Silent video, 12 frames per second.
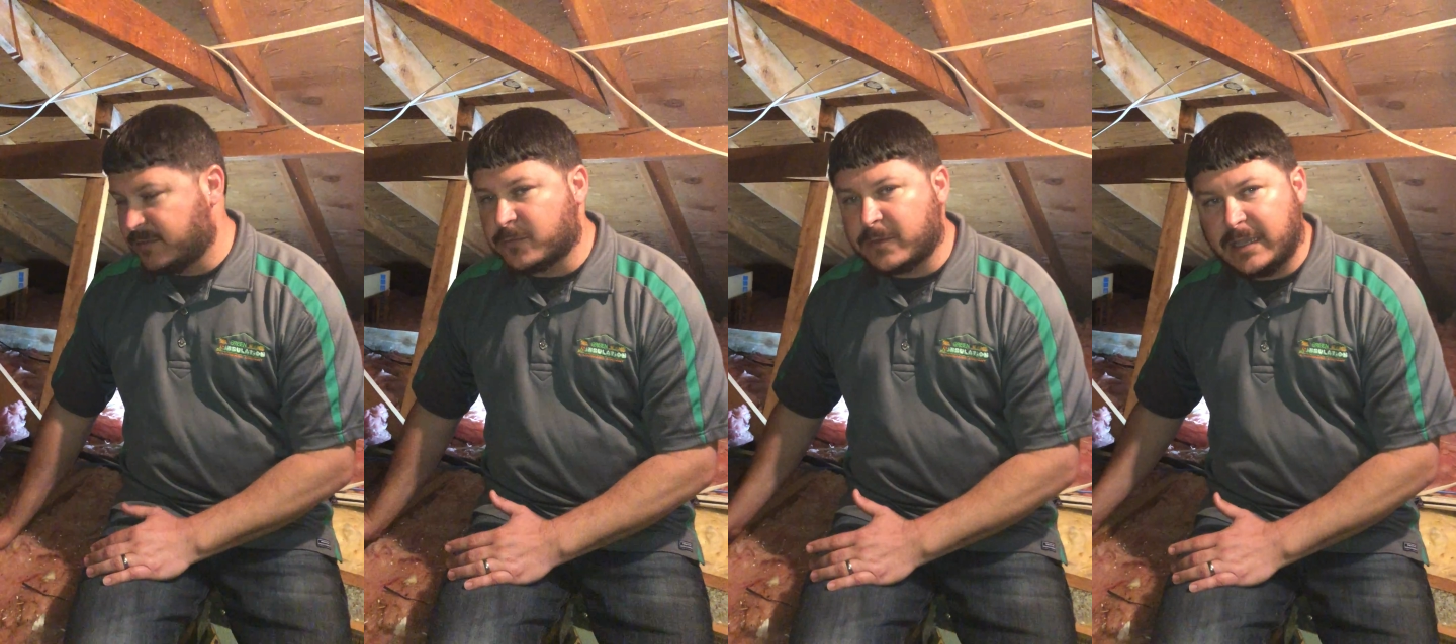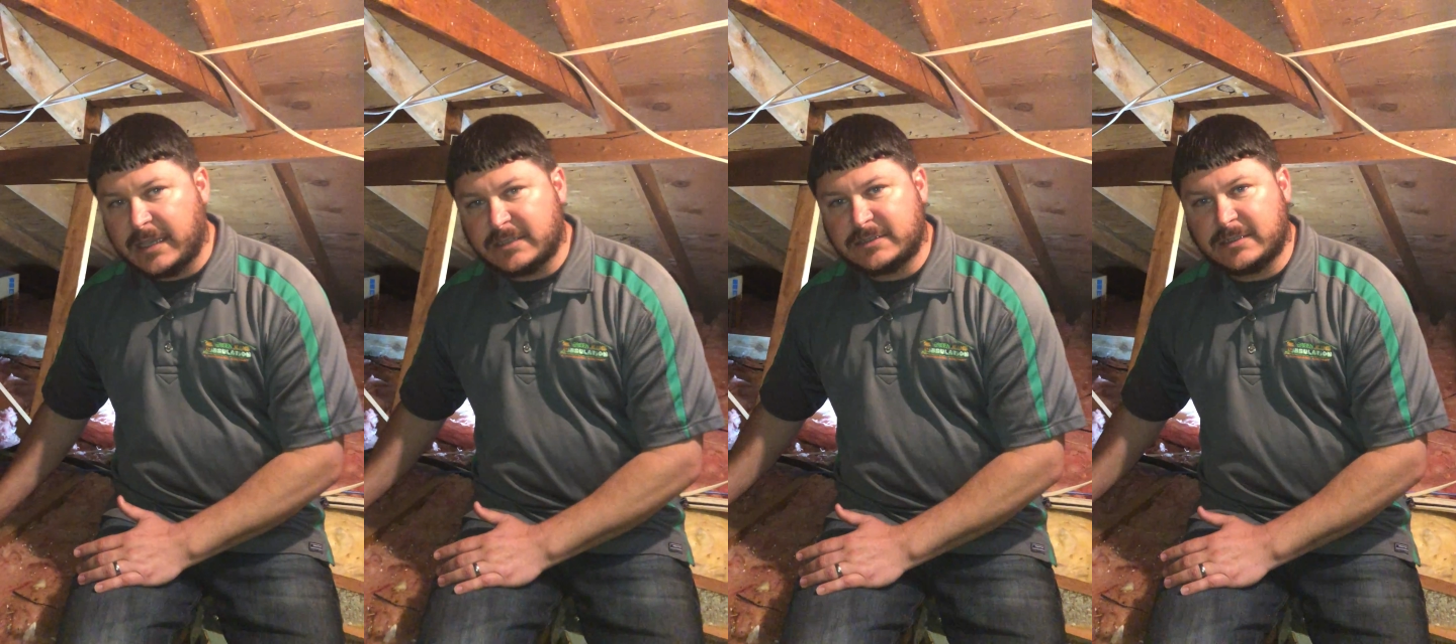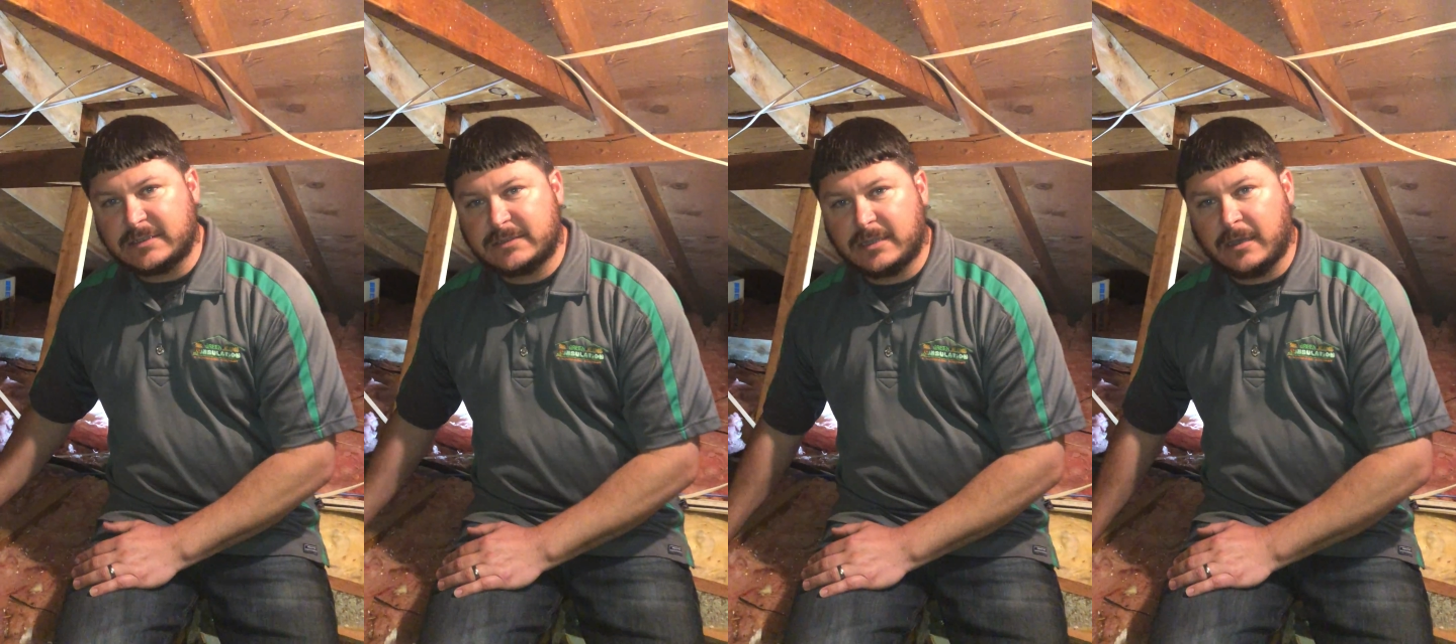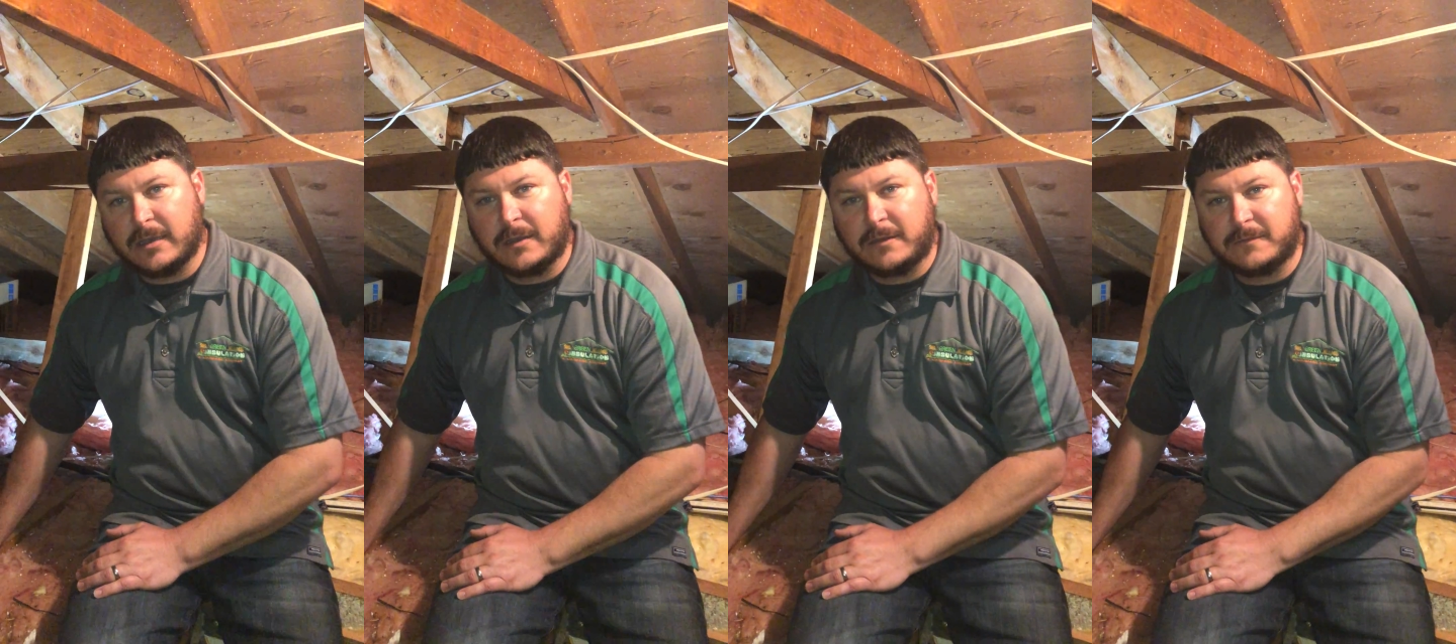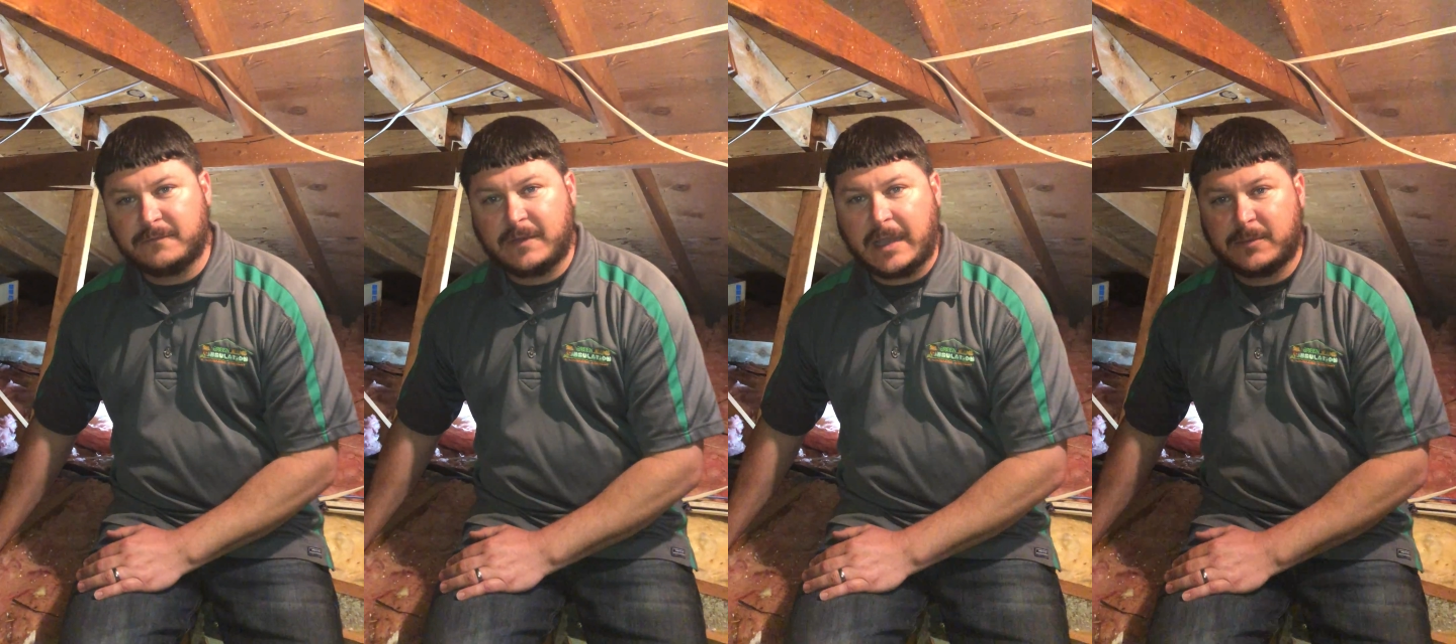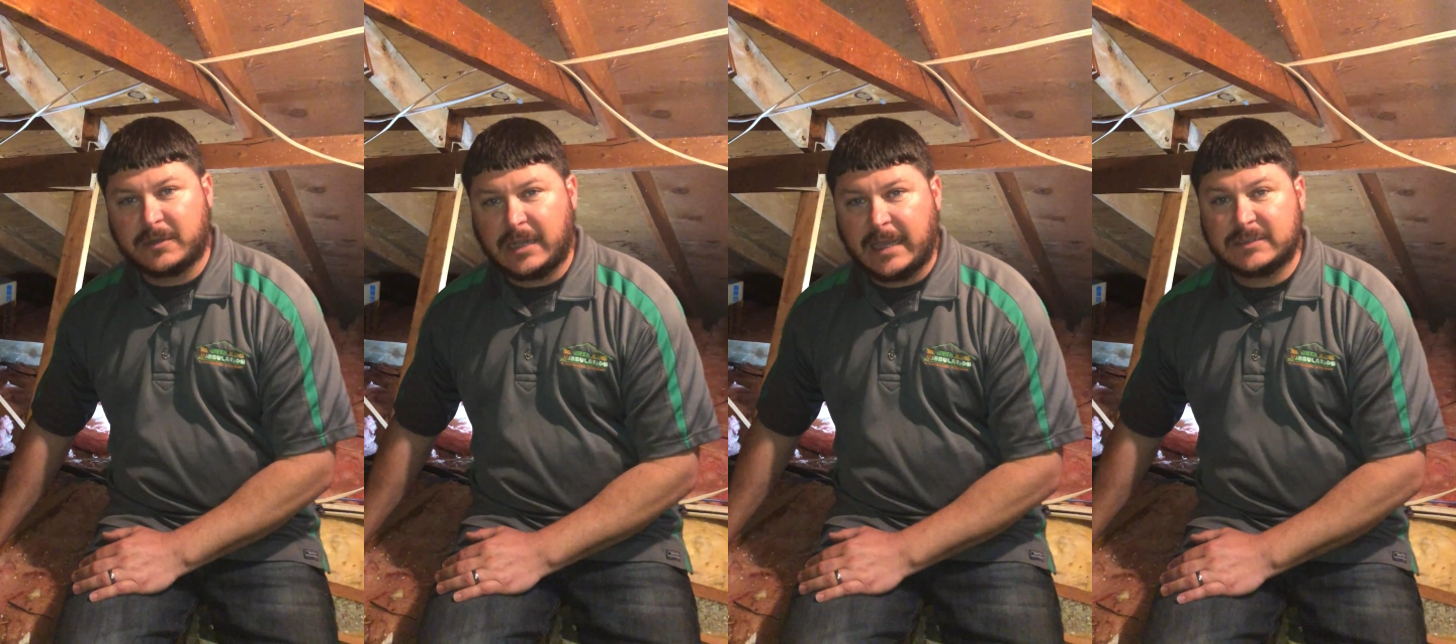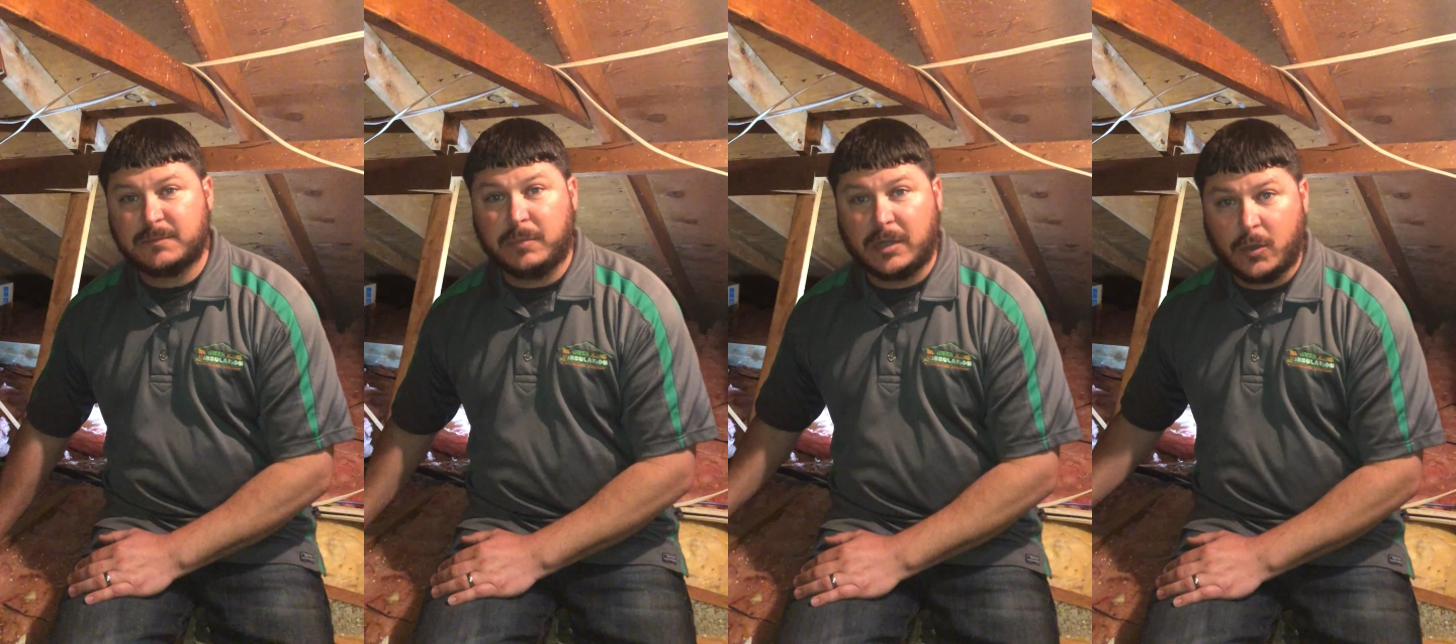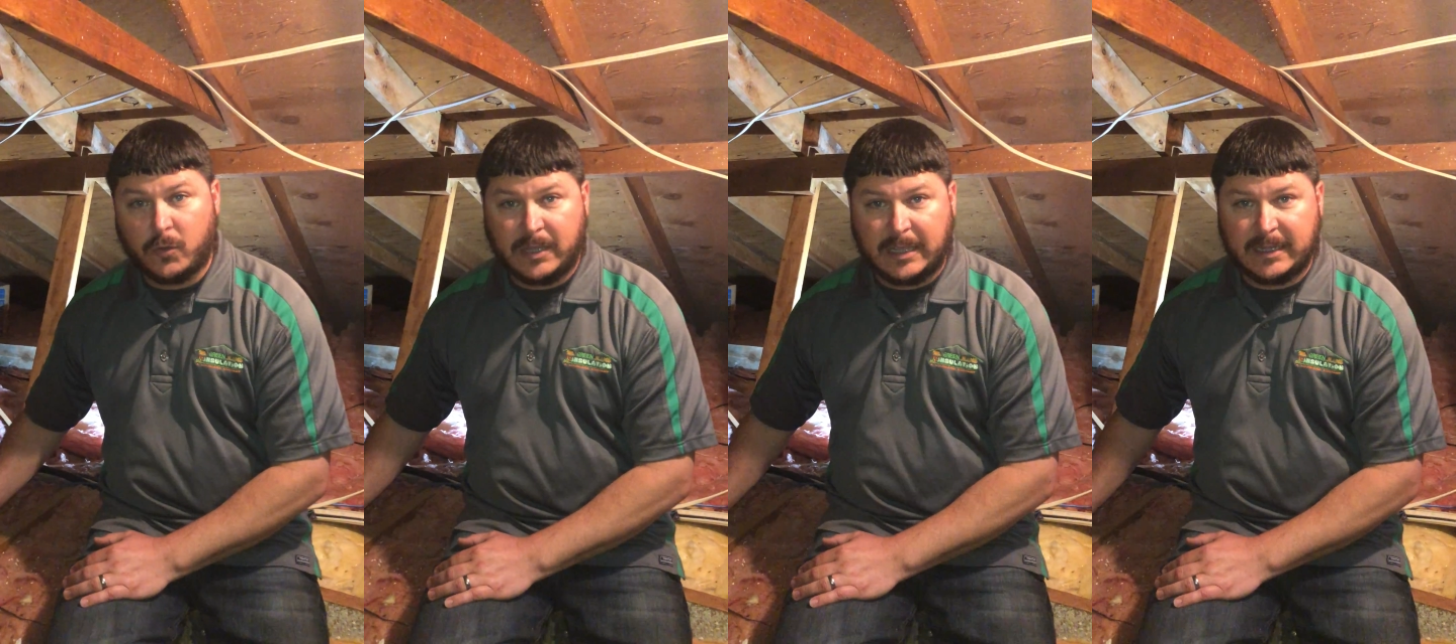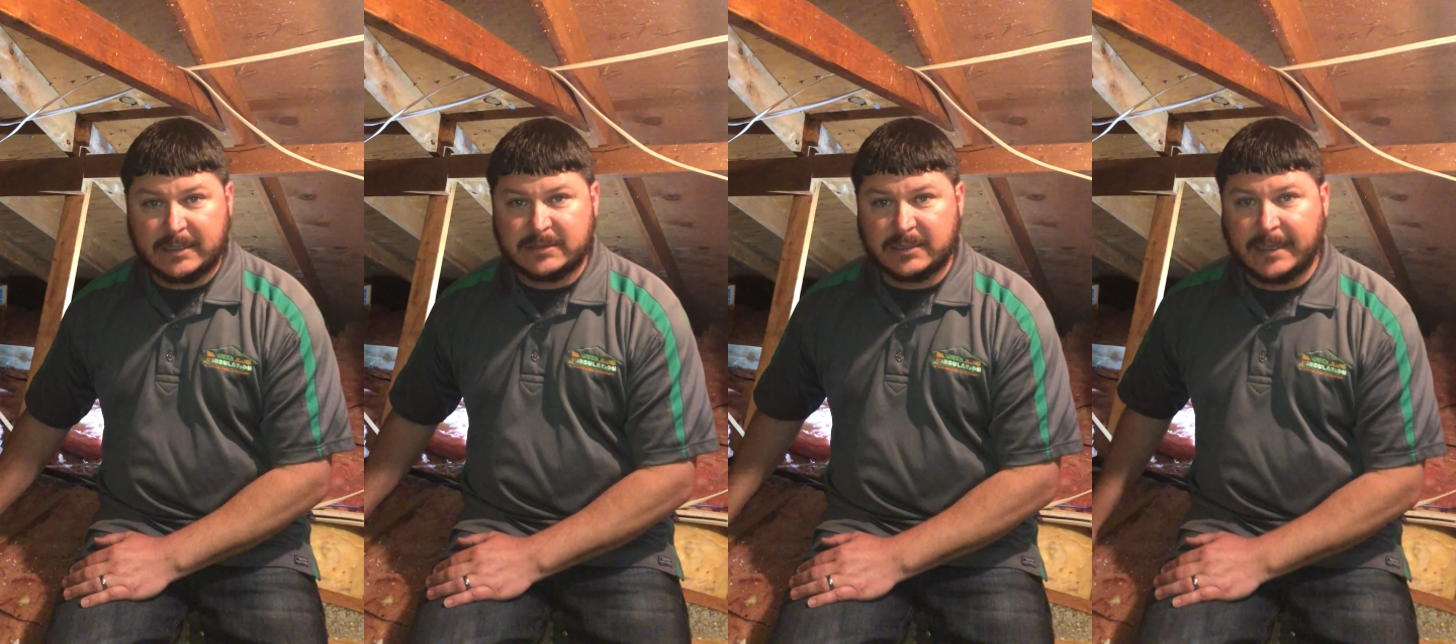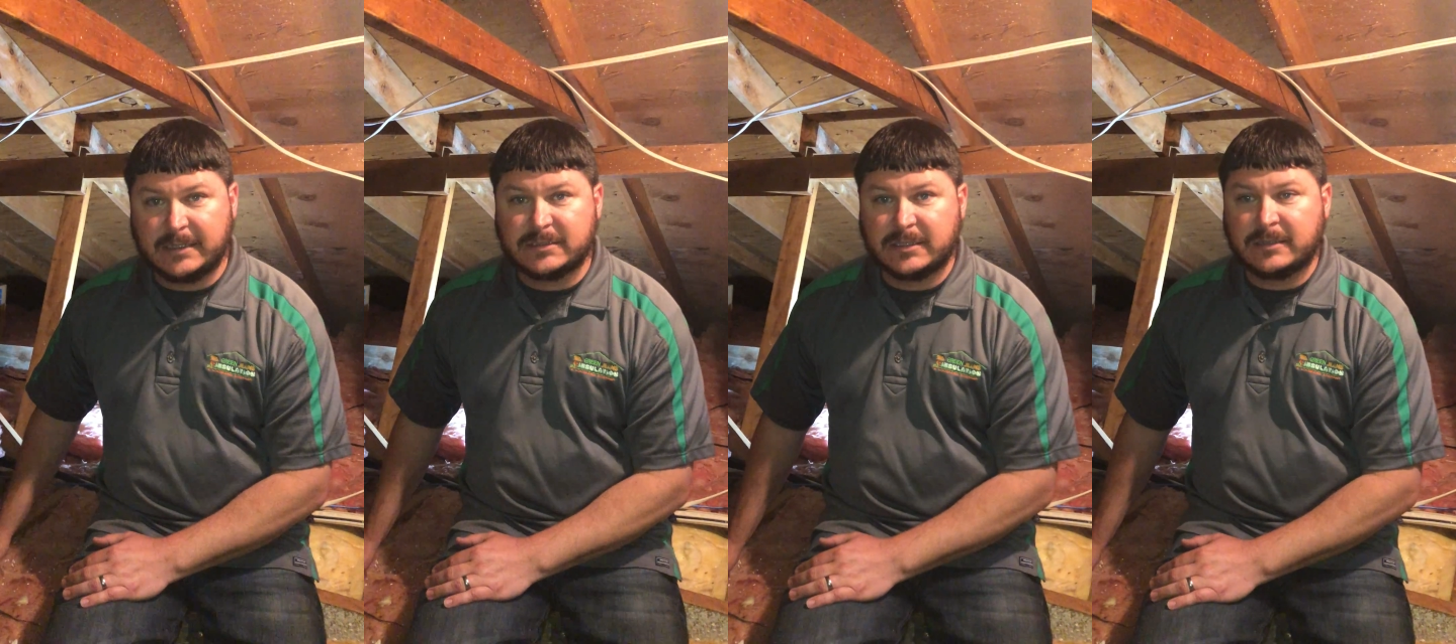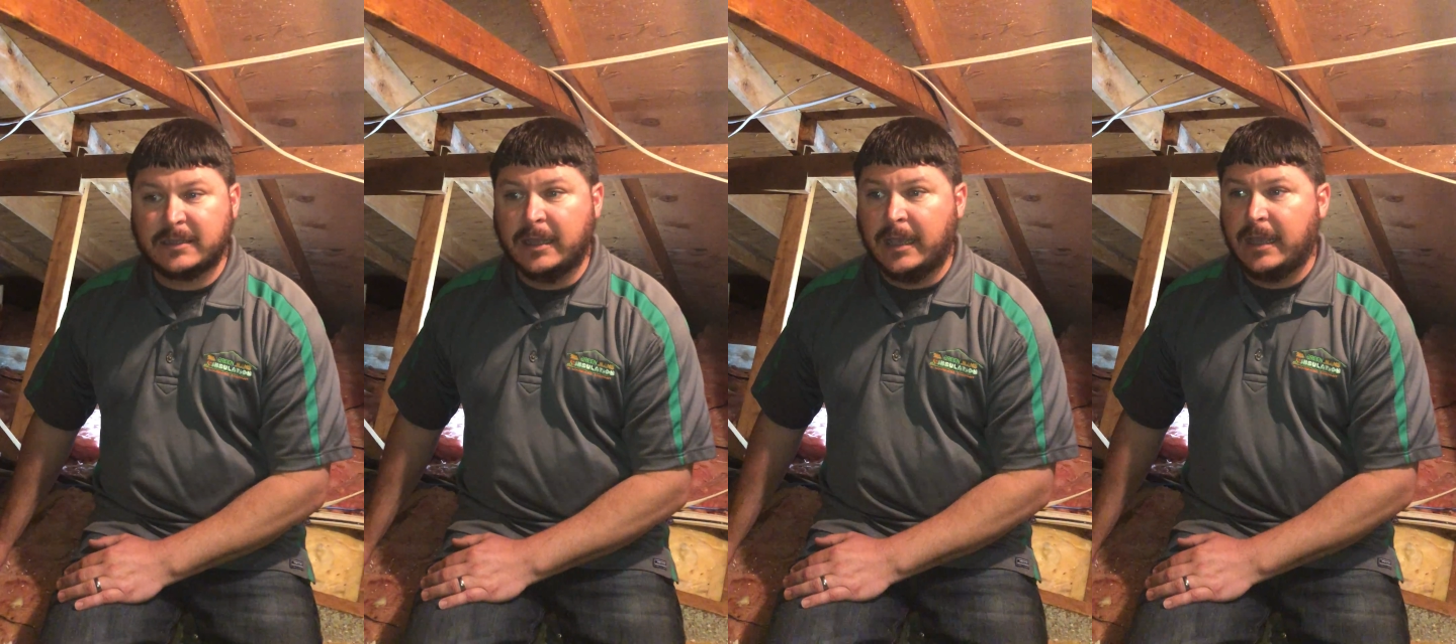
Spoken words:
3 inches of fiberglass blown-in insulation,